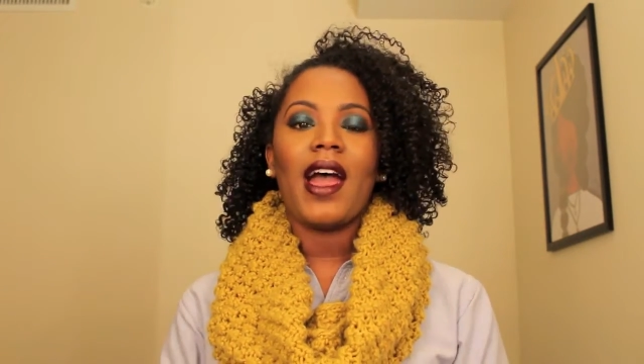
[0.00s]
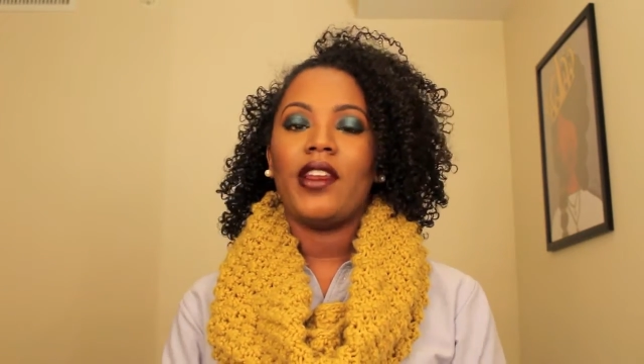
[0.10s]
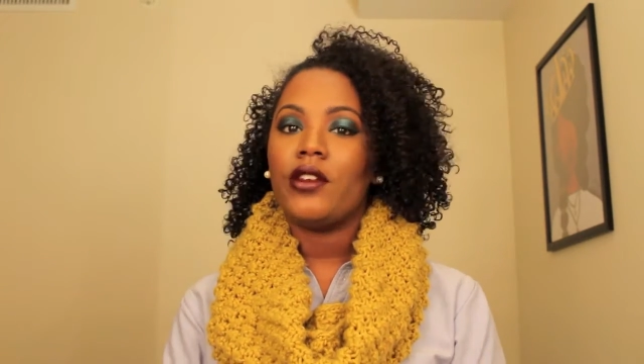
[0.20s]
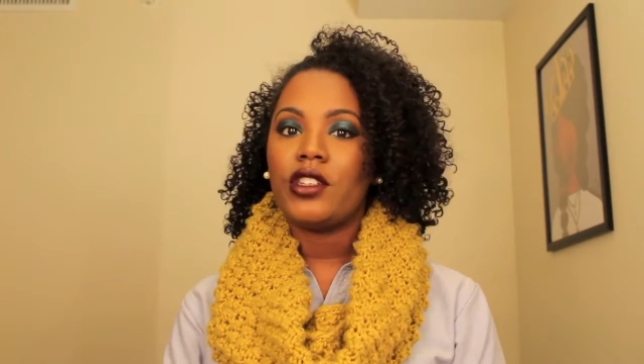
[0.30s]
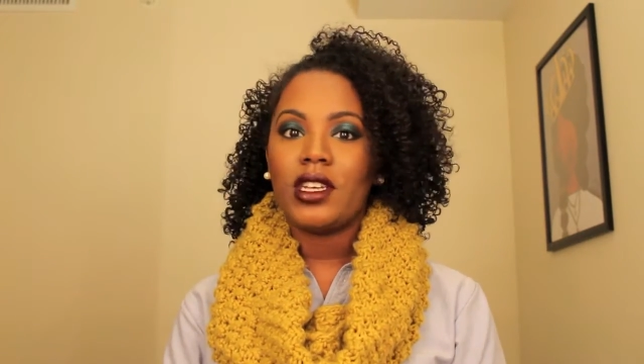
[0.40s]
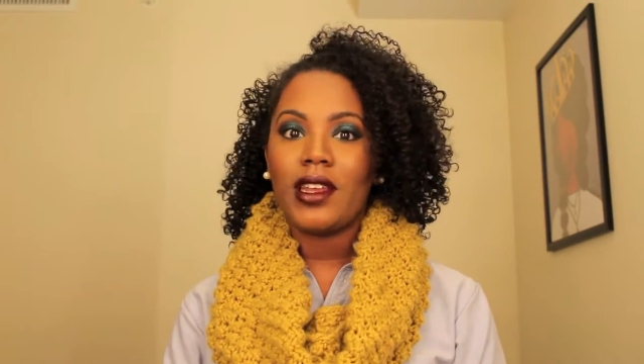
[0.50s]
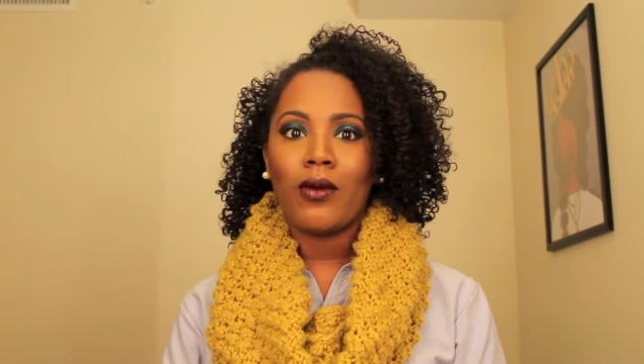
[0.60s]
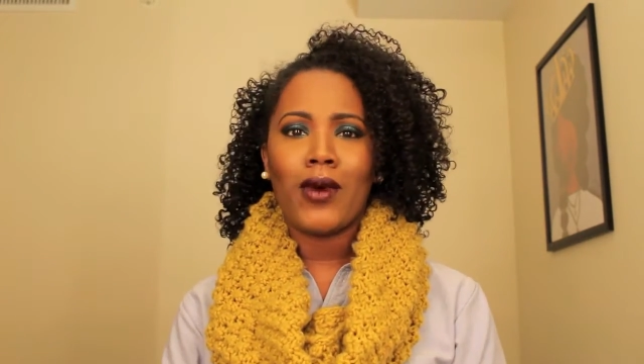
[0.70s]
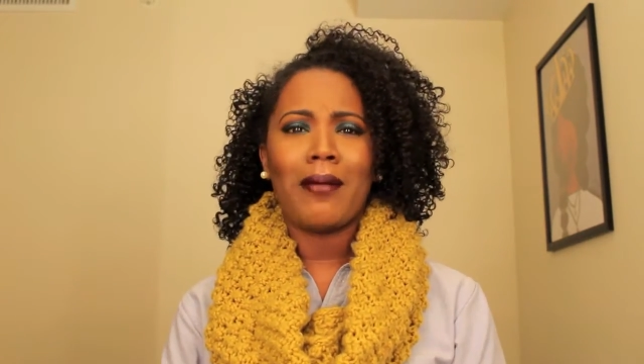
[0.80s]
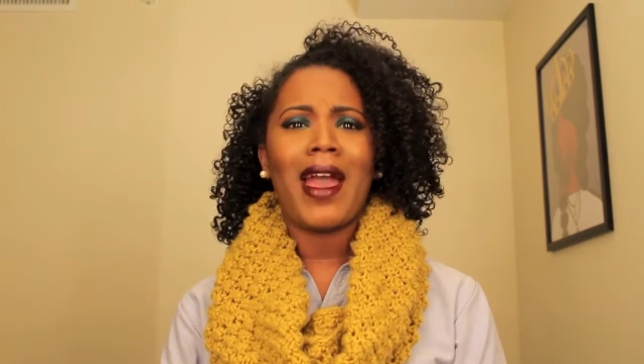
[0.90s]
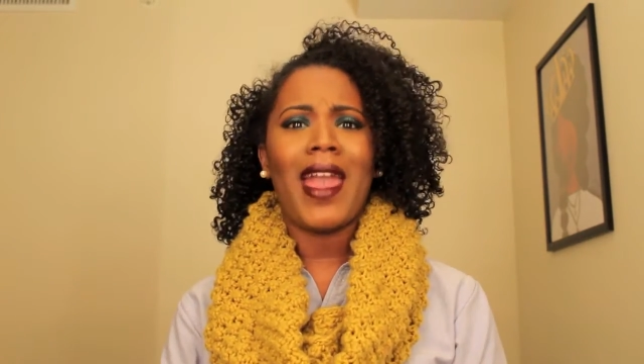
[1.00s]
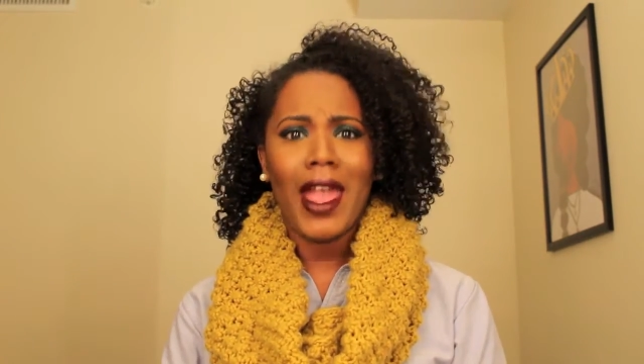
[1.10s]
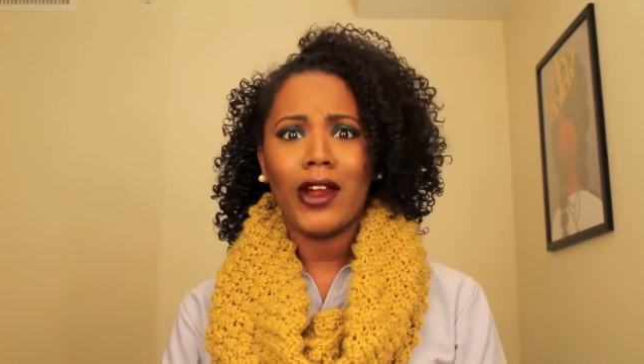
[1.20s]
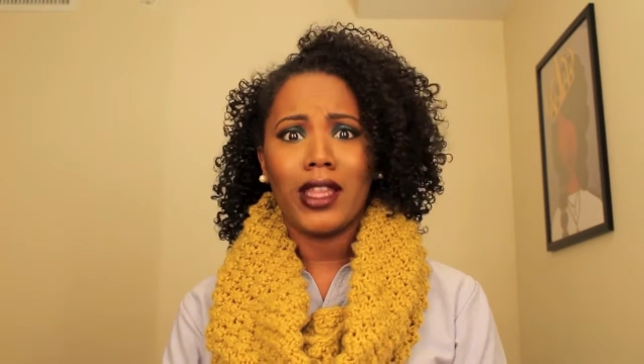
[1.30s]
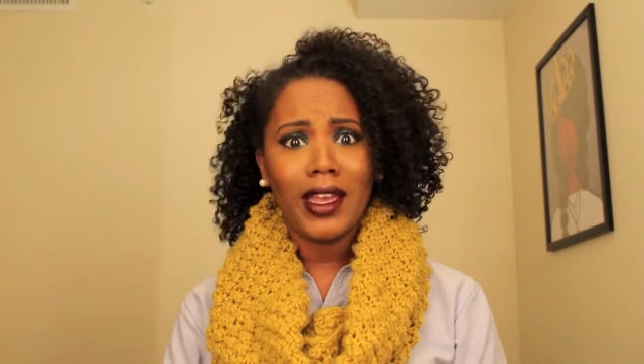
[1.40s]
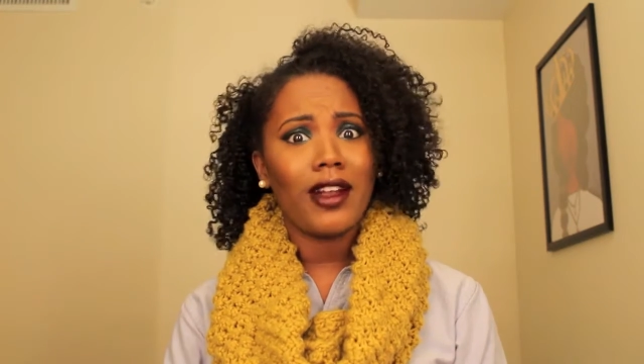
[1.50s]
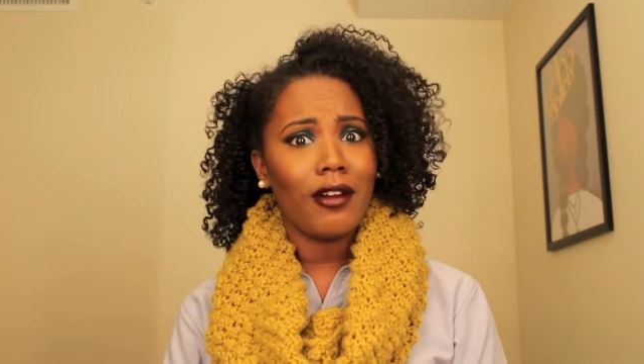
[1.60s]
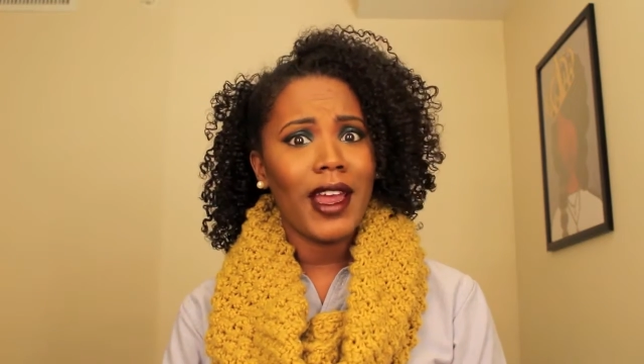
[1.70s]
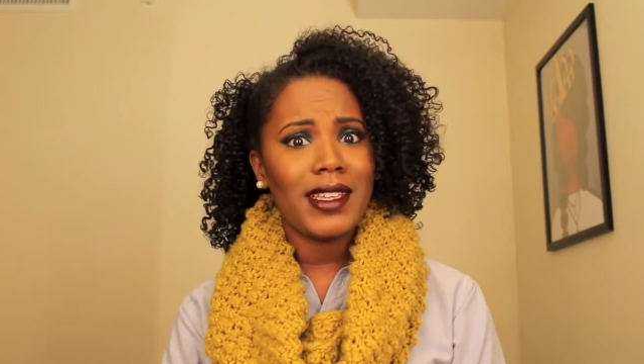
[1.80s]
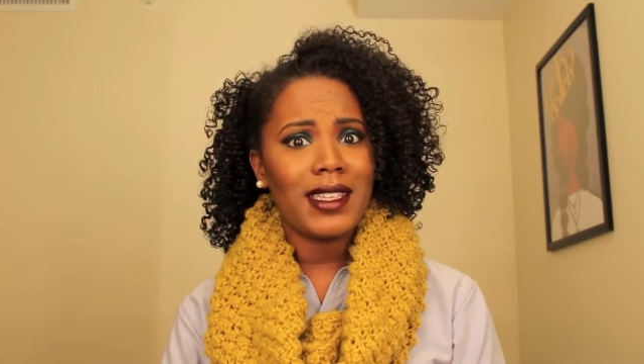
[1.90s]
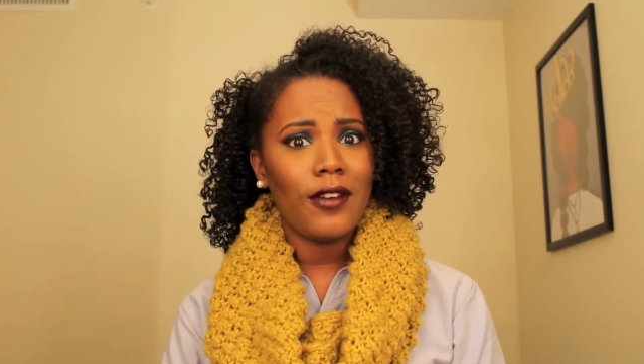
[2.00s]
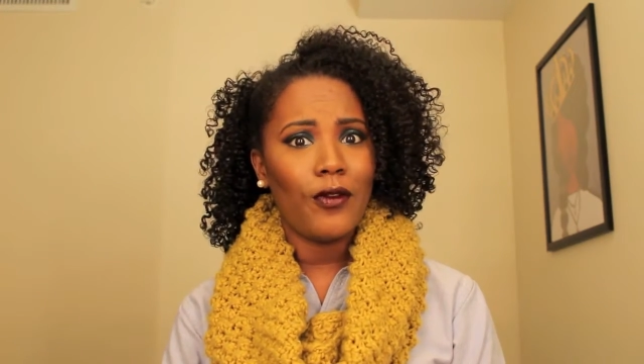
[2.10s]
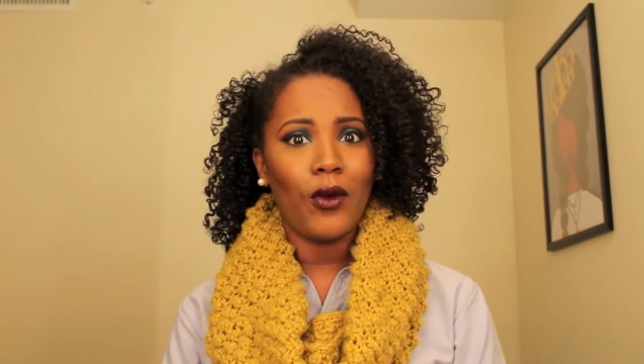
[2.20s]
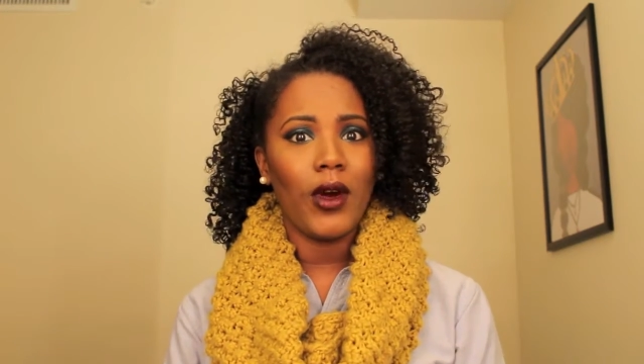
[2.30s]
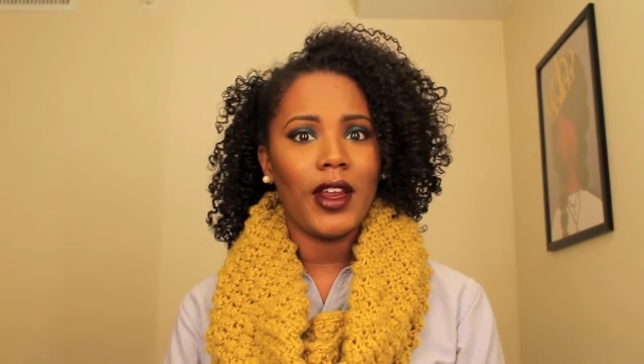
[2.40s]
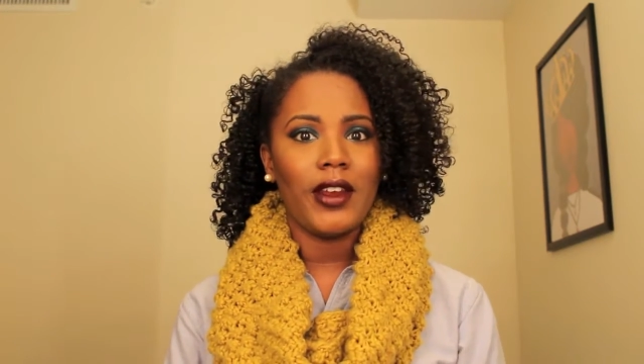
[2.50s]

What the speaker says: I knew she didn't want my hair looking crazy for,